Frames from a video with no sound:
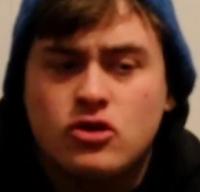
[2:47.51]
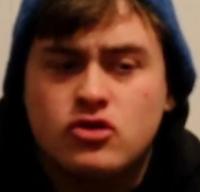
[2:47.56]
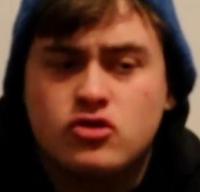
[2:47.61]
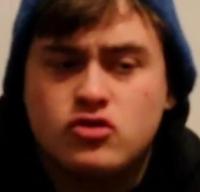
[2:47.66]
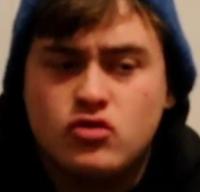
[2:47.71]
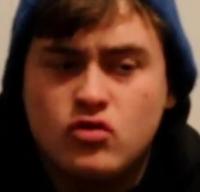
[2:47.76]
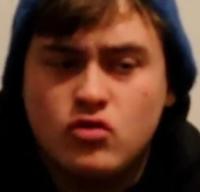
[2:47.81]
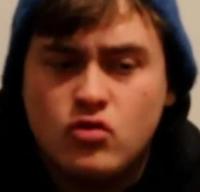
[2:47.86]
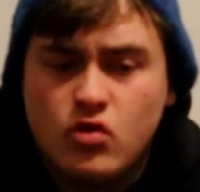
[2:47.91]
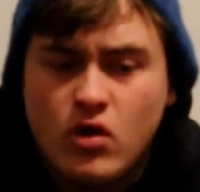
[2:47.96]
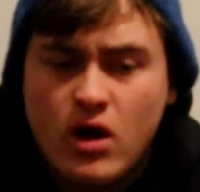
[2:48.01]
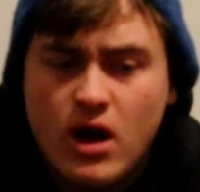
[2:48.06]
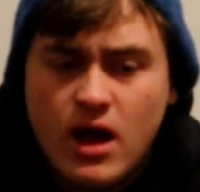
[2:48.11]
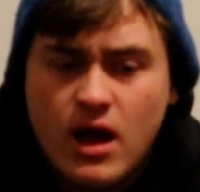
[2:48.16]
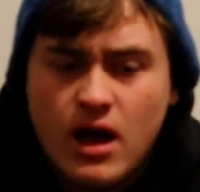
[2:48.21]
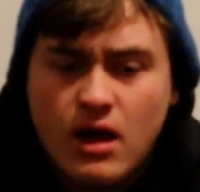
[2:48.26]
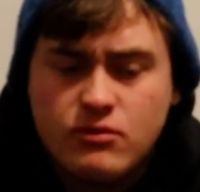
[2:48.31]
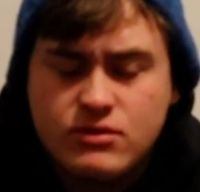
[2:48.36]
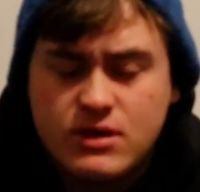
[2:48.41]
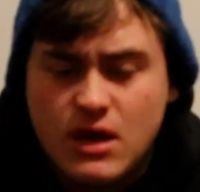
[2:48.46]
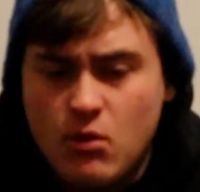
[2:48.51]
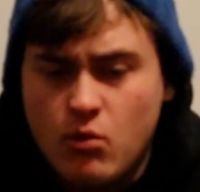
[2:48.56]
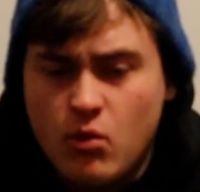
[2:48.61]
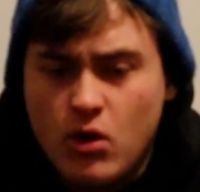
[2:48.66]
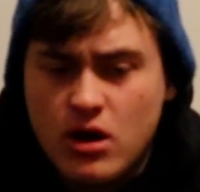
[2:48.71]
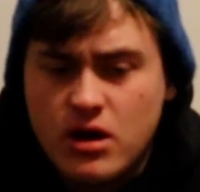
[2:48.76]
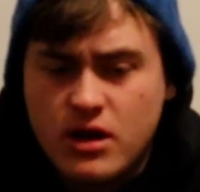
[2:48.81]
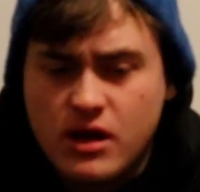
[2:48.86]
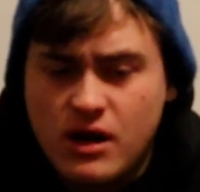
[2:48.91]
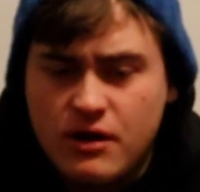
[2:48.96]
So I was at
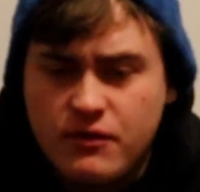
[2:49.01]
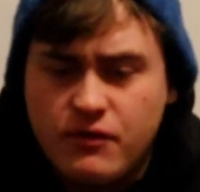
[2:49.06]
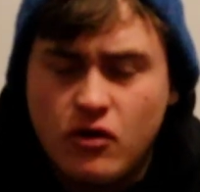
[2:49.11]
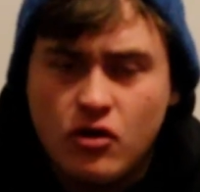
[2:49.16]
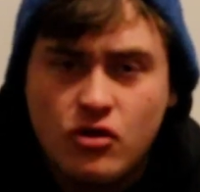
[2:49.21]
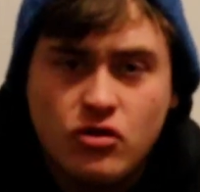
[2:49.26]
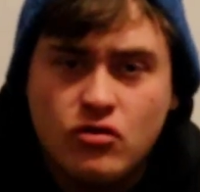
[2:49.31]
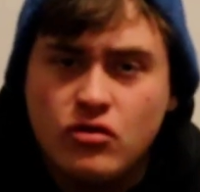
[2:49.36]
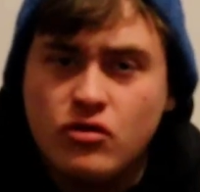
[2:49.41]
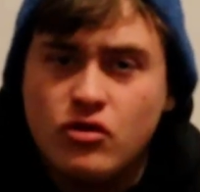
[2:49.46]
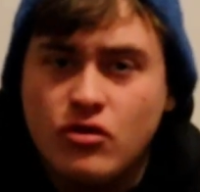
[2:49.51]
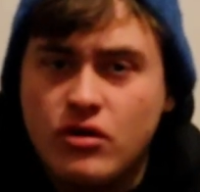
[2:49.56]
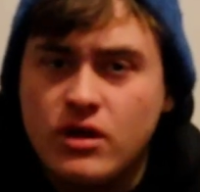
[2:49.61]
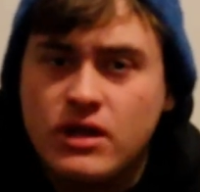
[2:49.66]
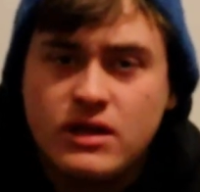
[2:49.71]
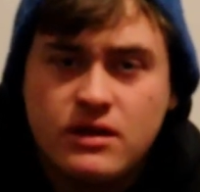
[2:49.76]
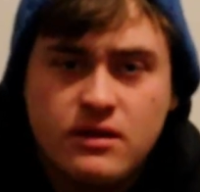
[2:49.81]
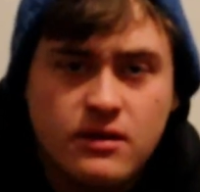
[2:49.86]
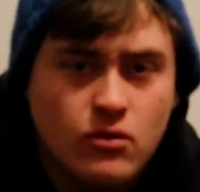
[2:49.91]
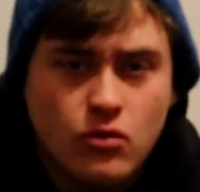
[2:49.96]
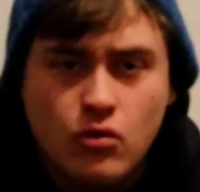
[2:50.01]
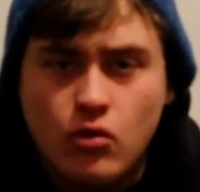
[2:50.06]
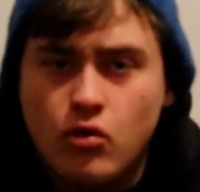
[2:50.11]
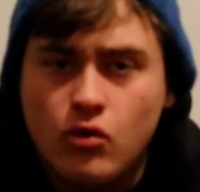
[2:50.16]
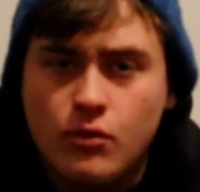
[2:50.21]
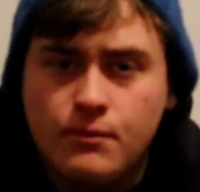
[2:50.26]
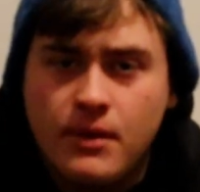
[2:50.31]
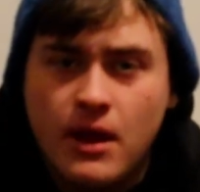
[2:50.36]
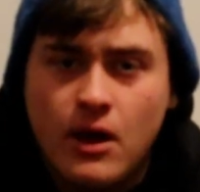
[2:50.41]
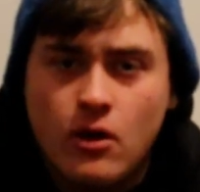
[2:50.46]
work and I thought, no, I need to go
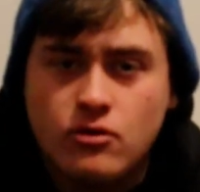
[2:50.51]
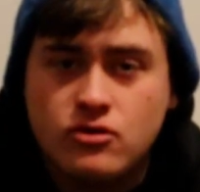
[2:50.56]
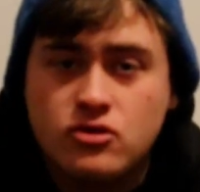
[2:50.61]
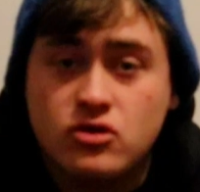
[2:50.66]
home now.